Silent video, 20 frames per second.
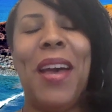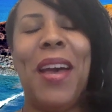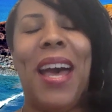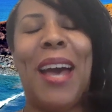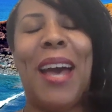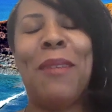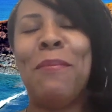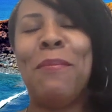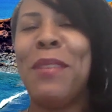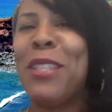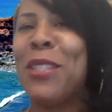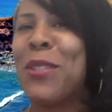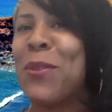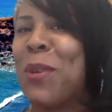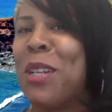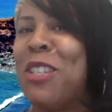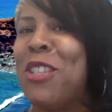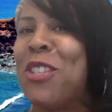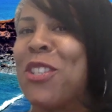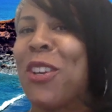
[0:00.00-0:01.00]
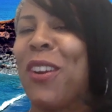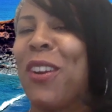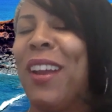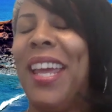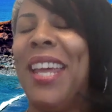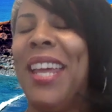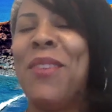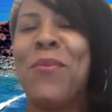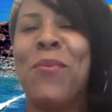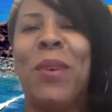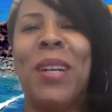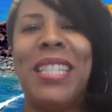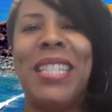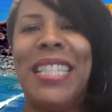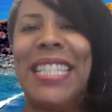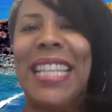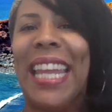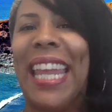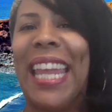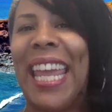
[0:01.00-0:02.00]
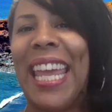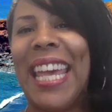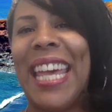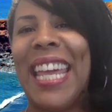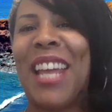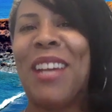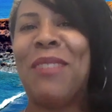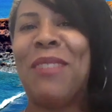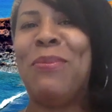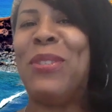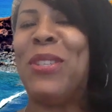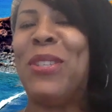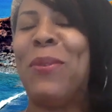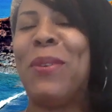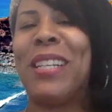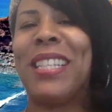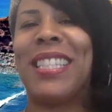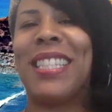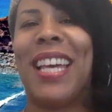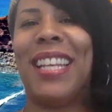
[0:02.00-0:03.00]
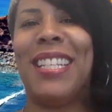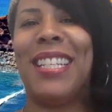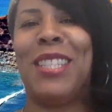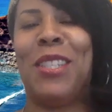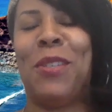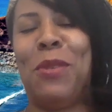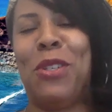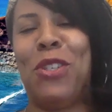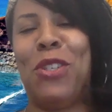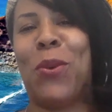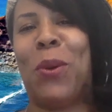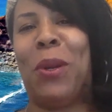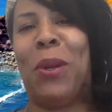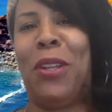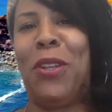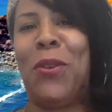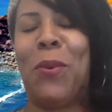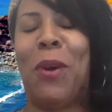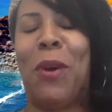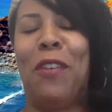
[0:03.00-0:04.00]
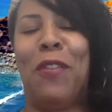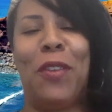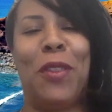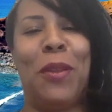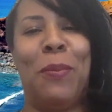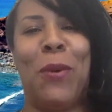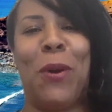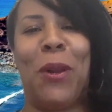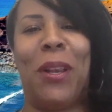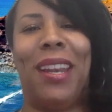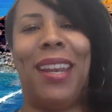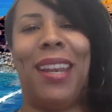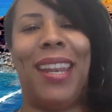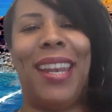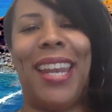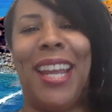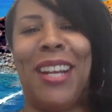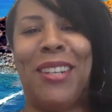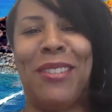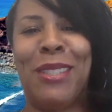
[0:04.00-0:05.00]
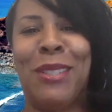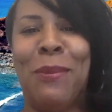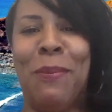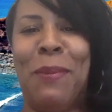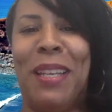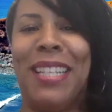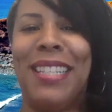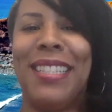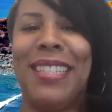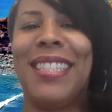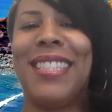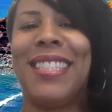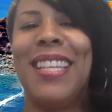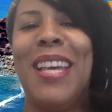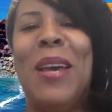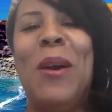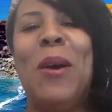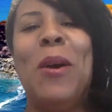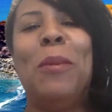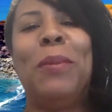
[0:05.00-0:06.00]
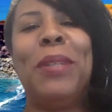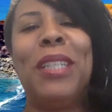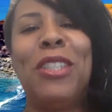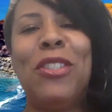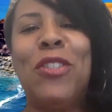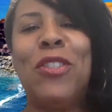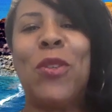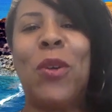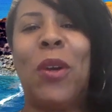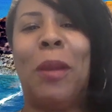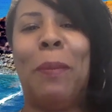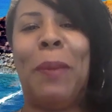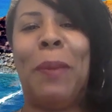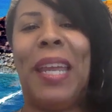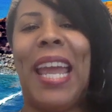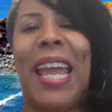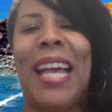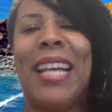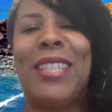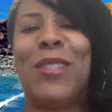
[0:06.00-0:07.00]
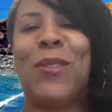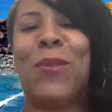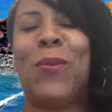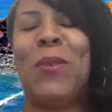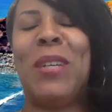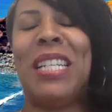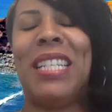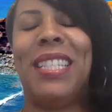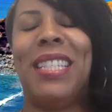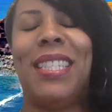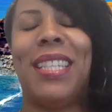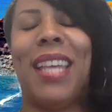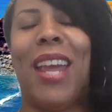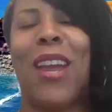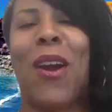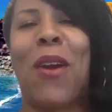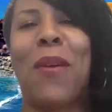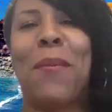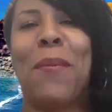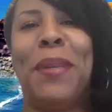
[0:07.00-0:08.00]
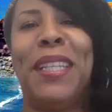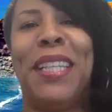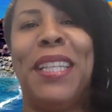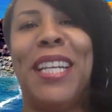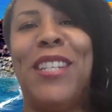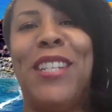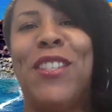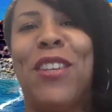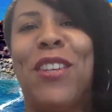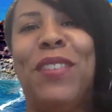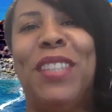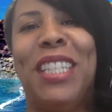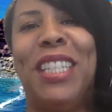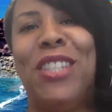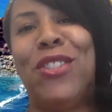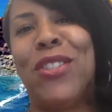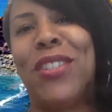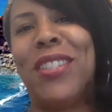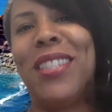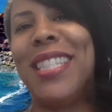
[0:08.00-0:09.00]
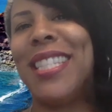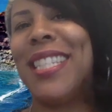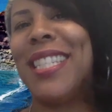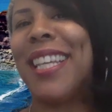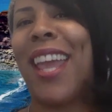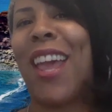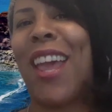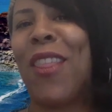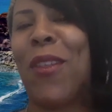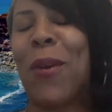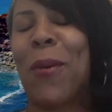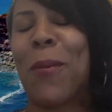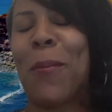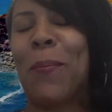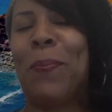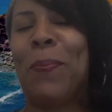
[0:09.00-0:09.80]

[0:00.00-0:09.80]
I'm Miss Witcher, and once again, I'm so excited to be joining you all for the morning announcements. Please join me as we say our Pledge of Allegiance together.